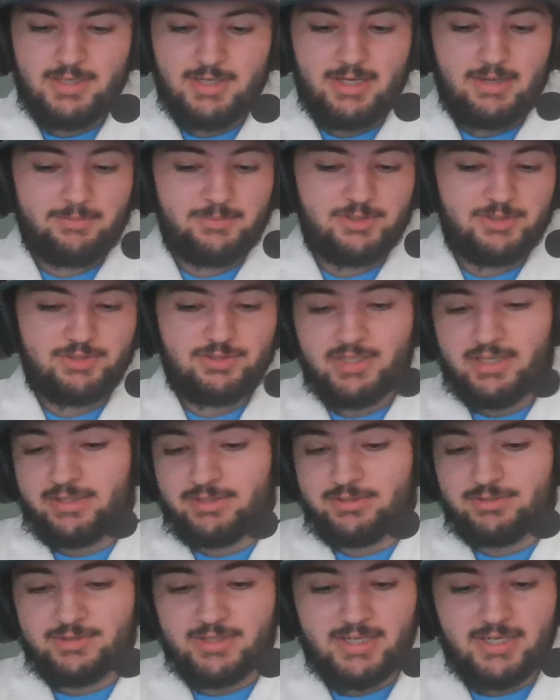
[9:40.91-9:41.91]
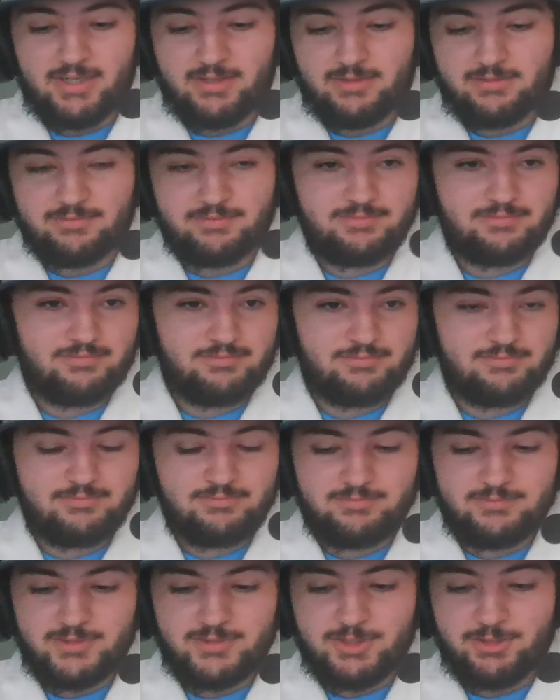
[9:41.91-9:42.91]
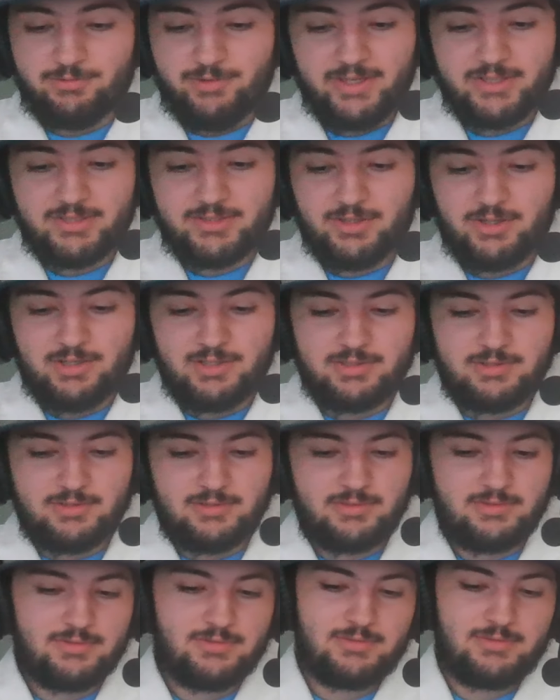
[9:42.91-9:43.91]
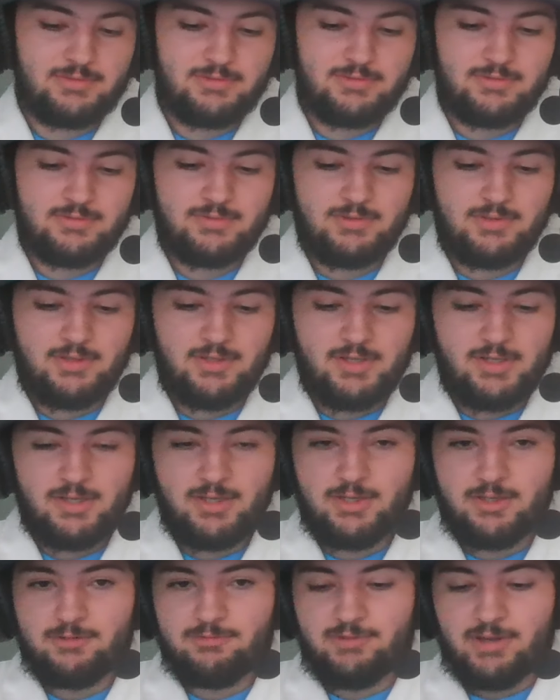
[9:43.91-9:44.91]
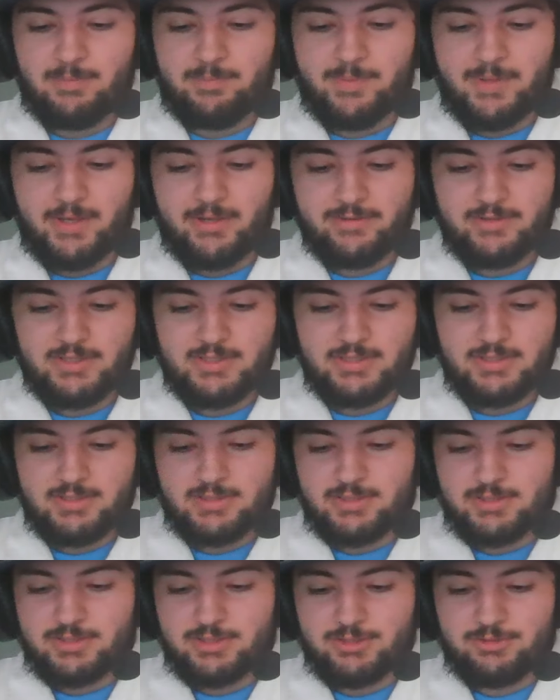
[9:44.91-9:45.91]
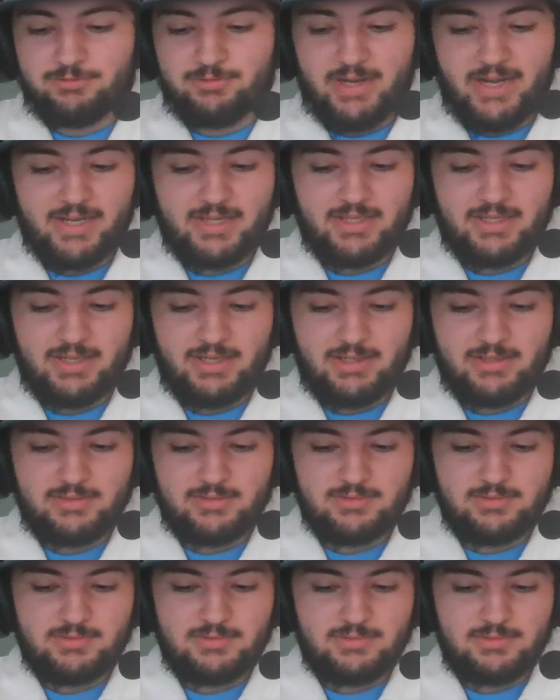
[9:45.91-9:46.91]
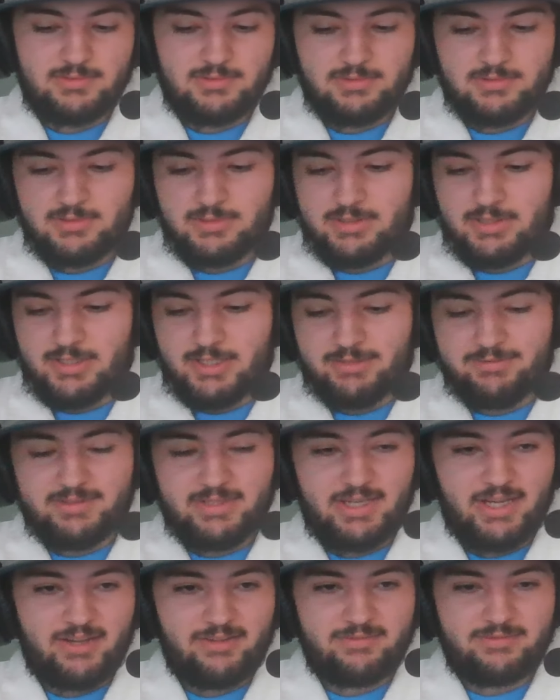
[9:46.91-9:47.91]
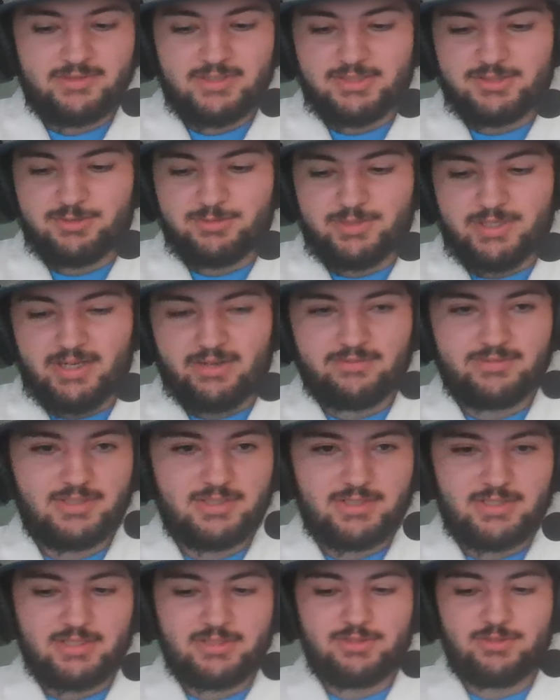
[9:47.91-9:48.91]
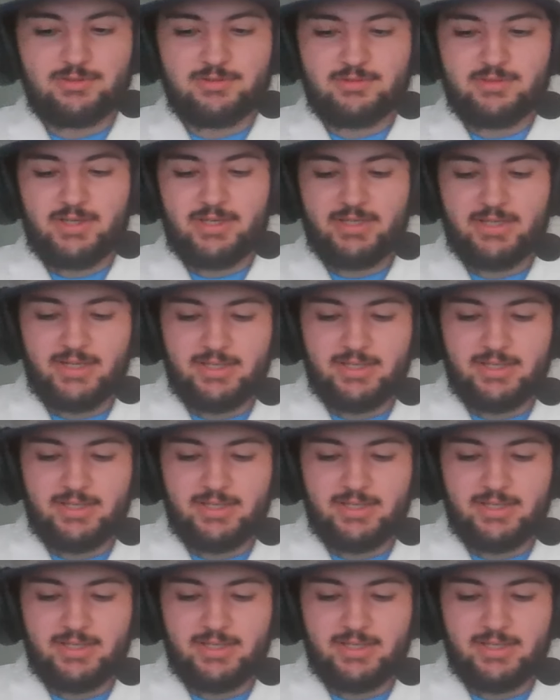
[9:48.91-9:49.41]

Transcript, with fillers: I mean, yeah, you have Tyranitar, Rhyperior, Terrakion, even Av- Avila can do a